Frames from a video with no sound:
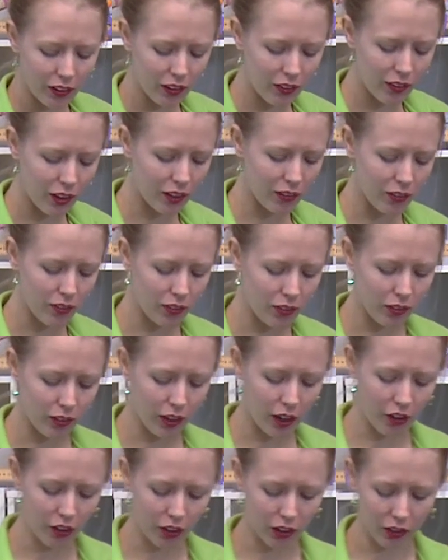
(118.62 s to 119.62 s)
In
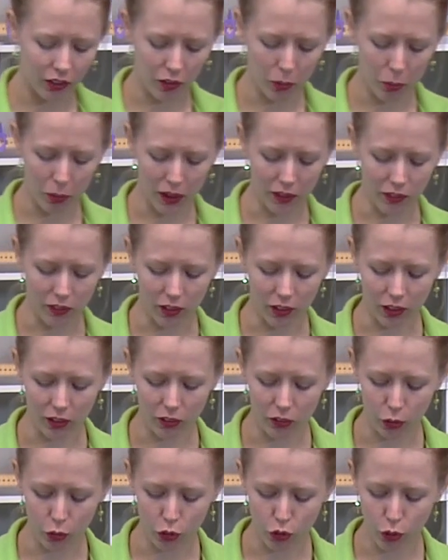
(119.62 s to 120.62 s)
elementary school, you can use
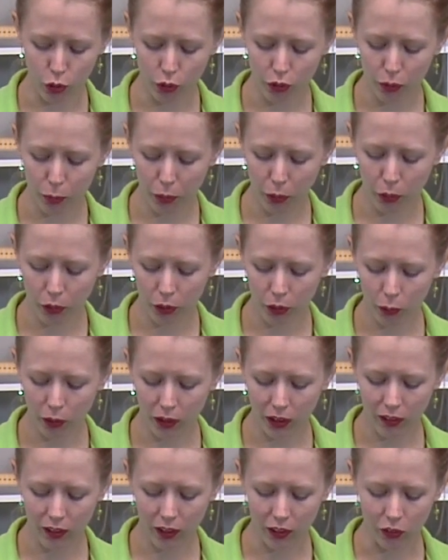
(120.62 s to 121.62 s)
this kit to simply
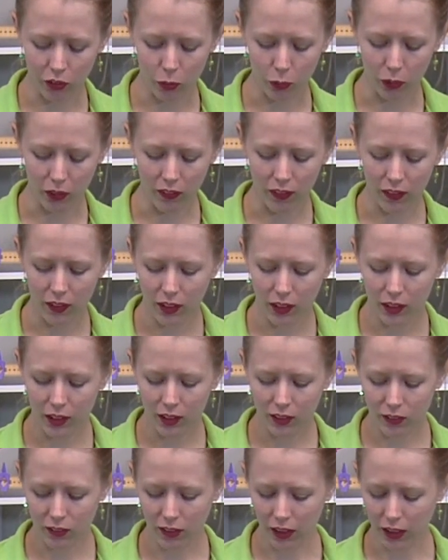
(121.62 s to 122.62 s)
test which objects float and